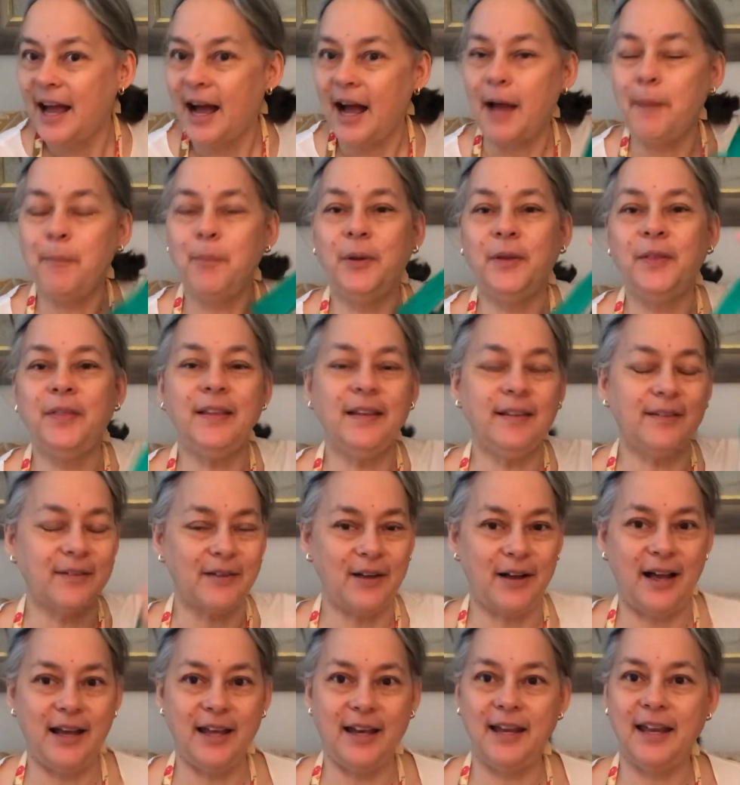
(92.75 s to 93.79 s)
I put this
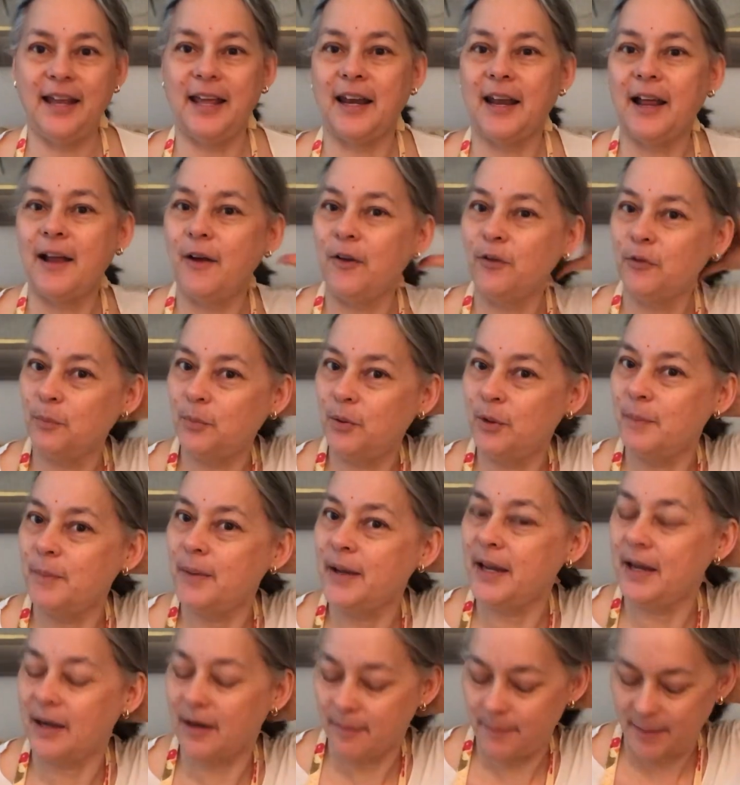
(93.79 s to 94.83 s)
on, and I also pull
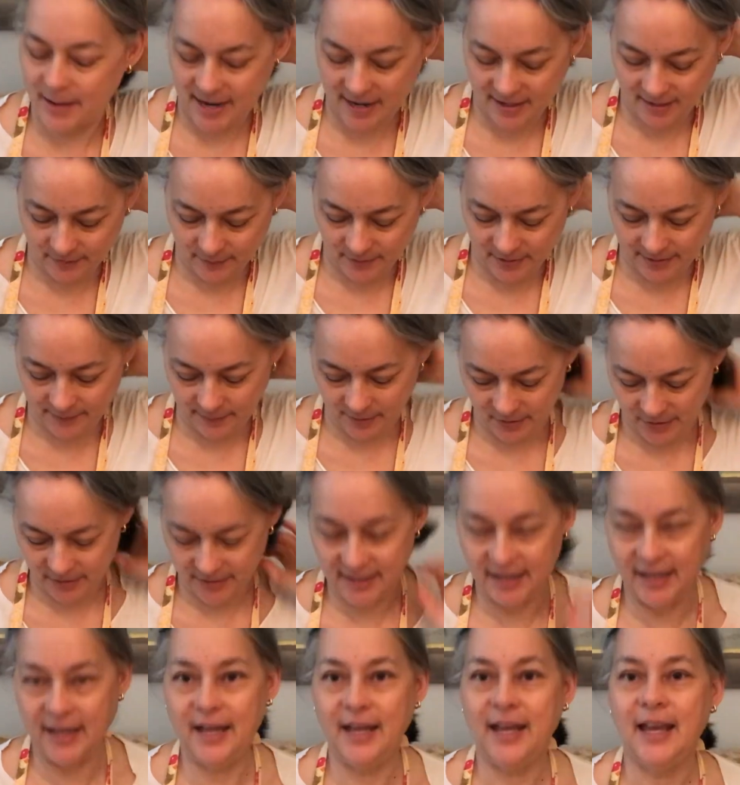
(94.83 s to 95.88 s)
my hair back when I'm
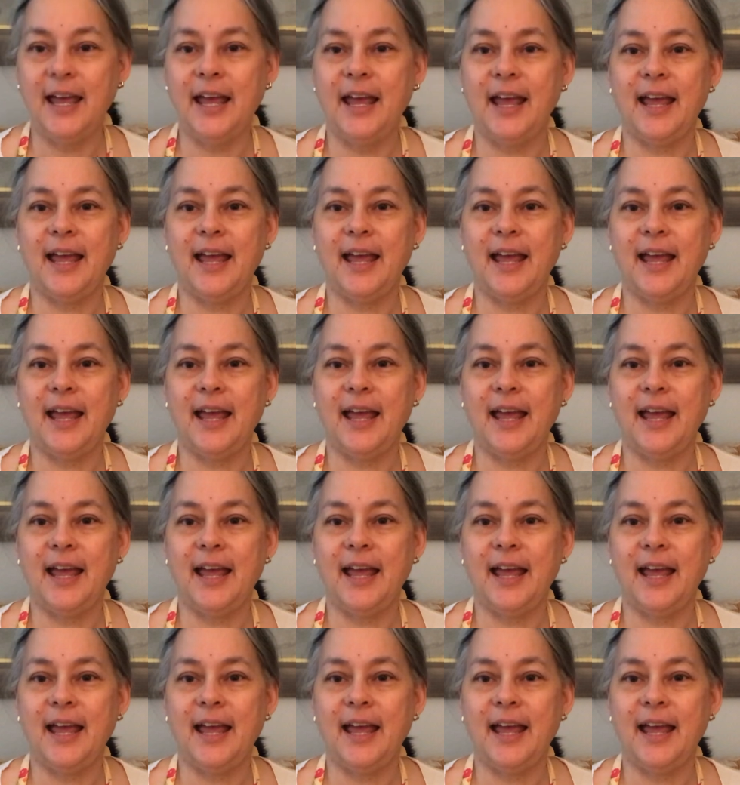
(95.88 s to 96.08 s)
cooking,